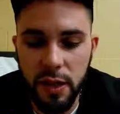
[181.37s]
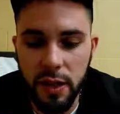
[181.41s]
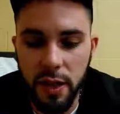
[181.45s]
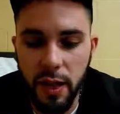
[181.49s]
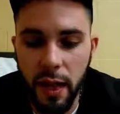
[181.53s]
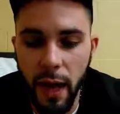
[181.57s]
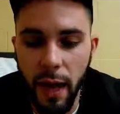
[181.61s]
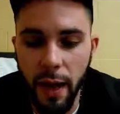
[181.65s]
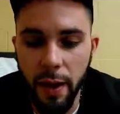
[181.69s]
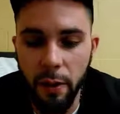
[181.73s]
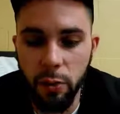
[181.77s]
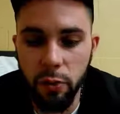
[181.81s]
as the
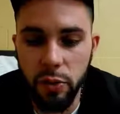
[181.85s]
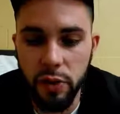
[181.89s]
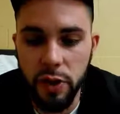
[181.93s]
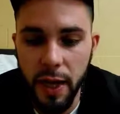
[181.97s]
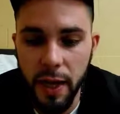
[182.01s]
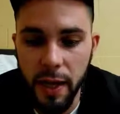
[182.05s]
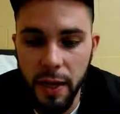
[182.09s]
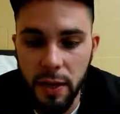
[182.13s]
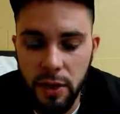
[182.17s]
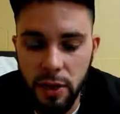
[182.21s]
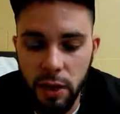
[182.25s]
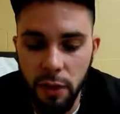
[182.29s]
guy who
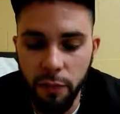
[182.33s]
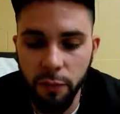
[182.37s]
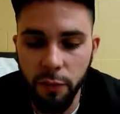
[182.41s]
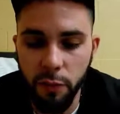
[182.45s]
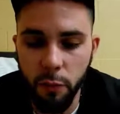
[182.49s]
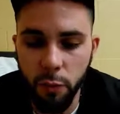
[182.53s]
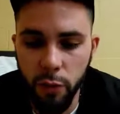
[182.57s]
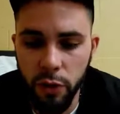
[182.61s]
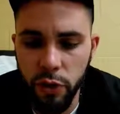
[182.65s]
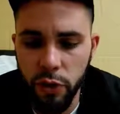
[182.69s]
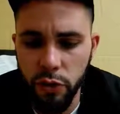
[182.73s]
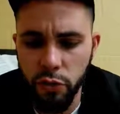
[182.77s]
stands
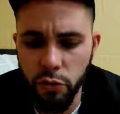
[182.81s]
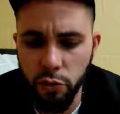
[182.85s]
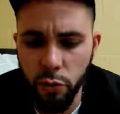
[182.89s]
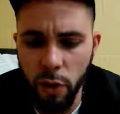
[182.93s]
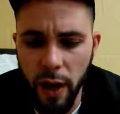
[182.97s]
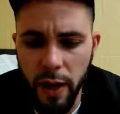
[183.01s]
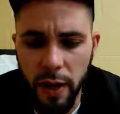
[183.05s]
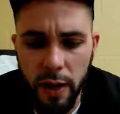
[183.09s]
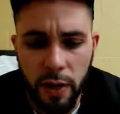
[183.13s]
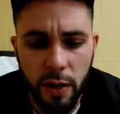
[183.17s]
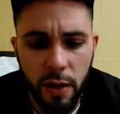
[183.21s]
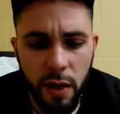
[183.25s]
up for what is
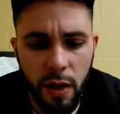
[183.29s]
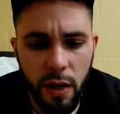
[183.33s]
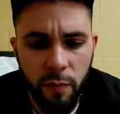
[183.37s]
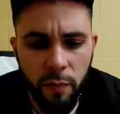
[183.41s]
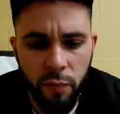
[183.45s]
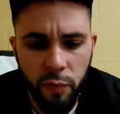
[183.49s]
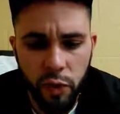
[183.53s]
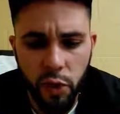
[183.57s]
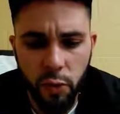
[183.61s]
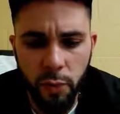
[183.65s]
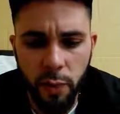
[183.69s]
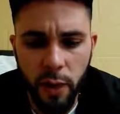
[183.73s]
right,
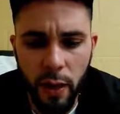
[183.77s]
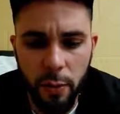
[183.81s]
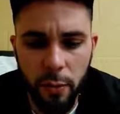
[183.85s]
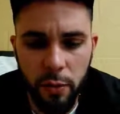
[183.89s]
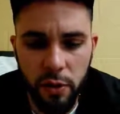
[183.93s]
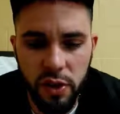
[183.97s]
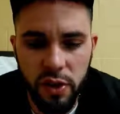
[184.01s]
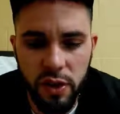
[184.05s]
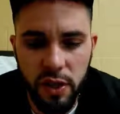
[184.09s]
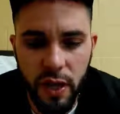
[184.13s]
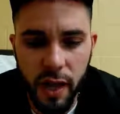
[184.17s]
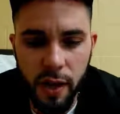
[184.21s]
to be
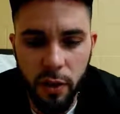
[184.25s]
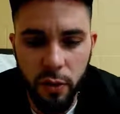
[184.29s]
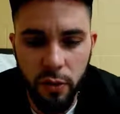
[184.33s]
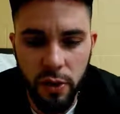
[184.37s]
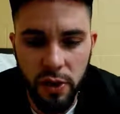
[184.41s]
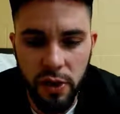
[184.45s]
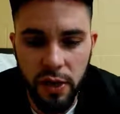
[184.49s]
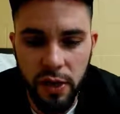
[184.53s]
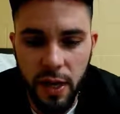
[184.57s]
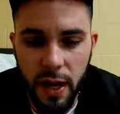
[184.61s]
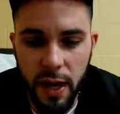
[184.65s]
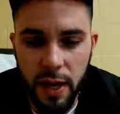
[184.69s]
able to stand
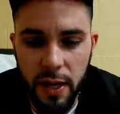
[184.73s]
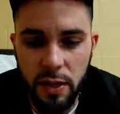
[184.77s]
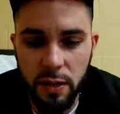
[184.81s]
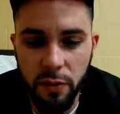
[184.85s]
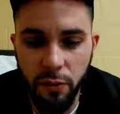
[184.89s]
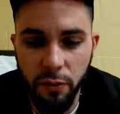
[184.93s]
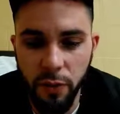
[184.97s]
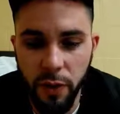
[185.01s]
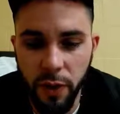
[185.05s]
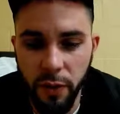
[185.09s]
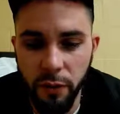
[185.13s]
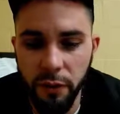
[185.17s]
on a
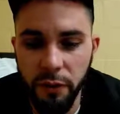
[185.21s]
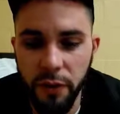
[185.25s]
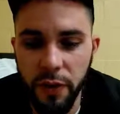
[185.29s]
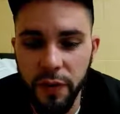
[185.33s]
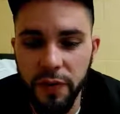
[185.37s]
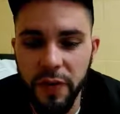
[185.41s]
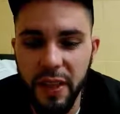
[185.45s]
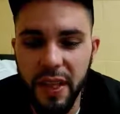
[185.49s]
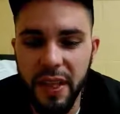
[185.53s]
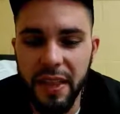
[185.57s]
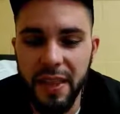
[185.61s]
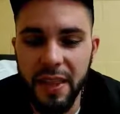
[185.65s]
stage in front of
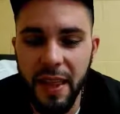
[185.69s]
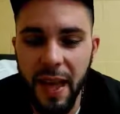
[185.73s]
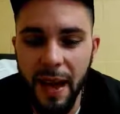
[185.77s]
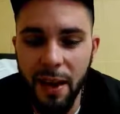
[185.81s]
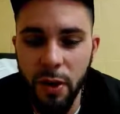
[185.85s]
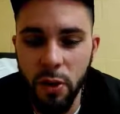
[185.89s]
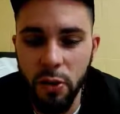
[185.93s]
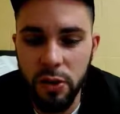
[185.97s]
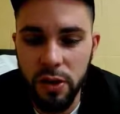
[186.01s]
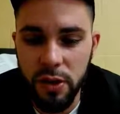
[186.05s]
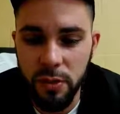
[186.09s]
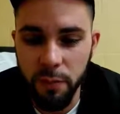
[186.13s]

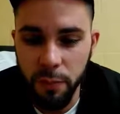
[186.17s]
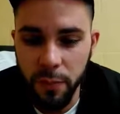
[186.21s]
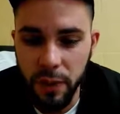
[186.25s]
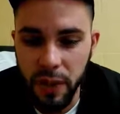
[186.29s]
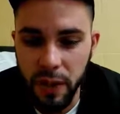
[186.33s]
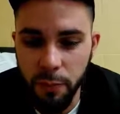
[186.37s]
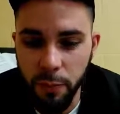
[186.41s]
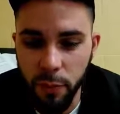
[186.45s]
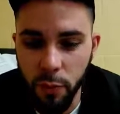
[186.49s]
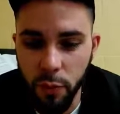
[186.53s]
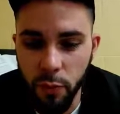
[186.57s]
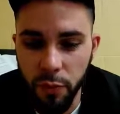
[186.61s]
50,000
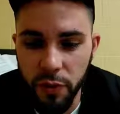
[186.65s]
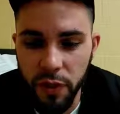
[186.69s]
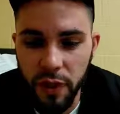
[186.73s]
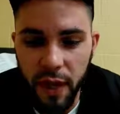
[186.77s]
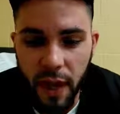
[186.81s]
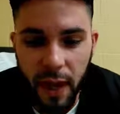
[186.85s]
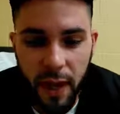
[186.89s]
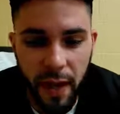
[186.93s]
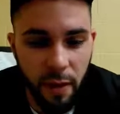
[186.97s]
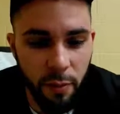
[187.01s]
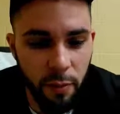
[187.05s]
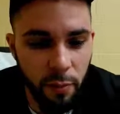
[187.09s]
people
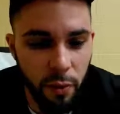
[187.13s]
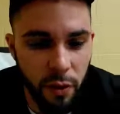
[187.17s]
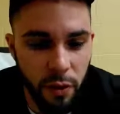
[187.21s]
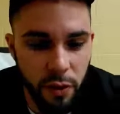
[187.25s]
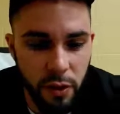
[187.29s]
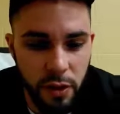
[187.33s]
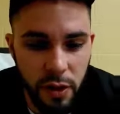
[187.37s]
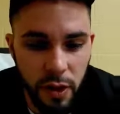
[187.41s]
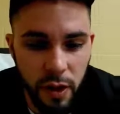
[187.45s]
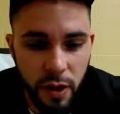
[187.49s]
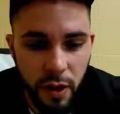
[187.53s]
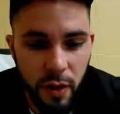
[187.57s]
with
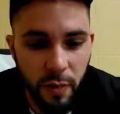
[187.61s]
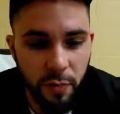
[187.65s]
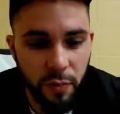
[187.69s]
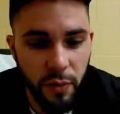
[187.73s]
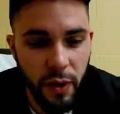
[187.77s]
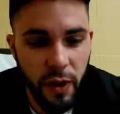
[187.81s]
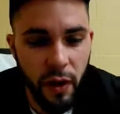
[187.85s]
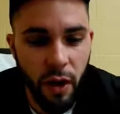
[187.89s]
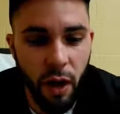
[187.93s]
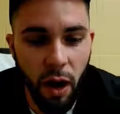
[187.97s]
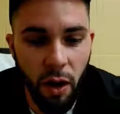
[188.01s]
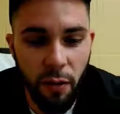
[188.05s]
cameras
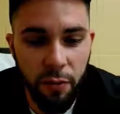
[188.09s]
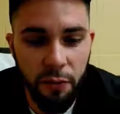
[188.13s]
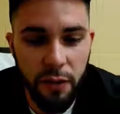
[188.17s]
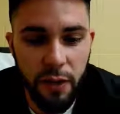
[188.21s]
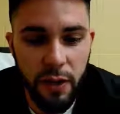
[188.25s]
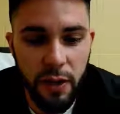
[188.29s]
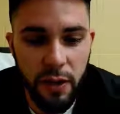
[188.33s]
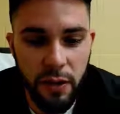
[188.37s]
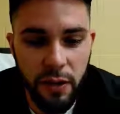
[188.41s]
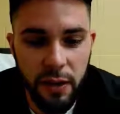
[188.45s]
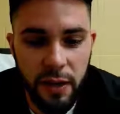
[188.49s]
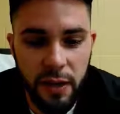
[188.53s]
and
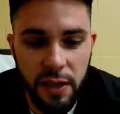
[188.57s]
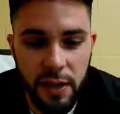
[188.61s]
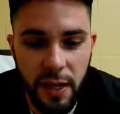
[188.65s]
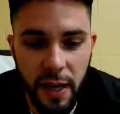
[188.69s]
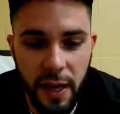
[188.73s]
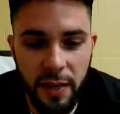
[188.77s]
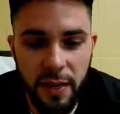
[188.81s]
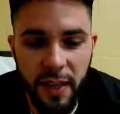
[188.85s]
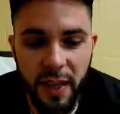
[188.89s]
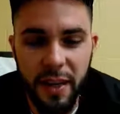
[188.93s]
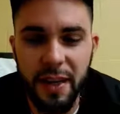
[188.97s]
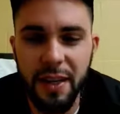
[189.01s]
confidently
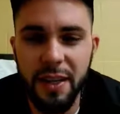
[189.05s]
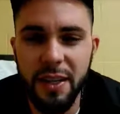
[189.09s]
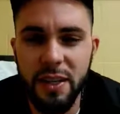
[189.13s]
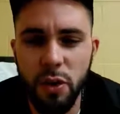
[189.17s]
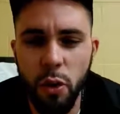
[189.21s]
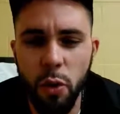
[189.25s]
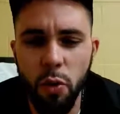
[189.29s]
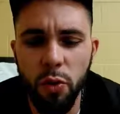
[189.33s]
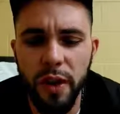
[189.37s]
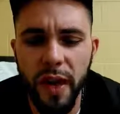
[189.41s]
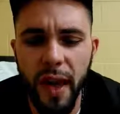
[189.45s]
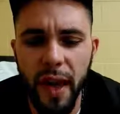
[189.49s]
say that it
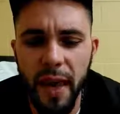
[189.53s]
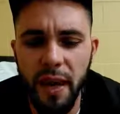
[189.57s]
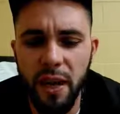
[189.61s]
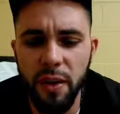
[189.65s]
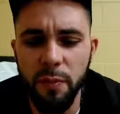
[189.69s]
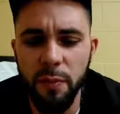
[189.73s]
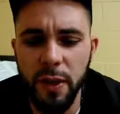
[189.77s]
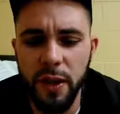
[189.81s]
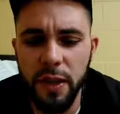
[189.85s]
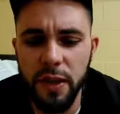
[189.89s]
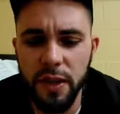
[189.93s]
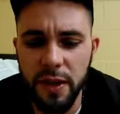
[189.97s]
is
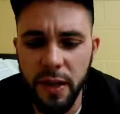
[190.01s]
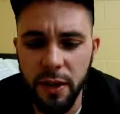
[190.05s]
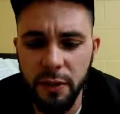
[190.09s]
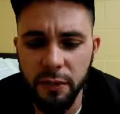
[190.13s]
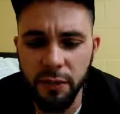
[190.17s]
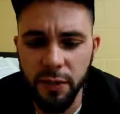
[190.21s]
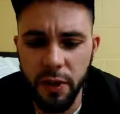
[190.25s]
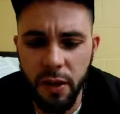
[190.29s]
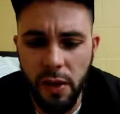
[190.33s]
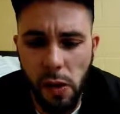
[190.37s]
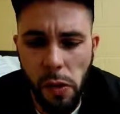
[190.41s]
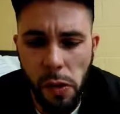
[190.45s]
okay to be
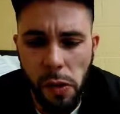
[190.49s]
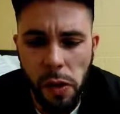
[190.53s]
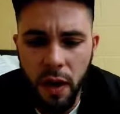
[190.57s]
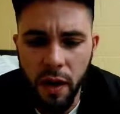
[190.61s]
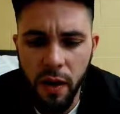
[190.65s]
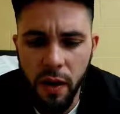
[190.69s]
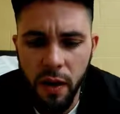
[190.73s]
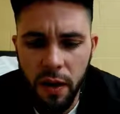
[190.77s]
different.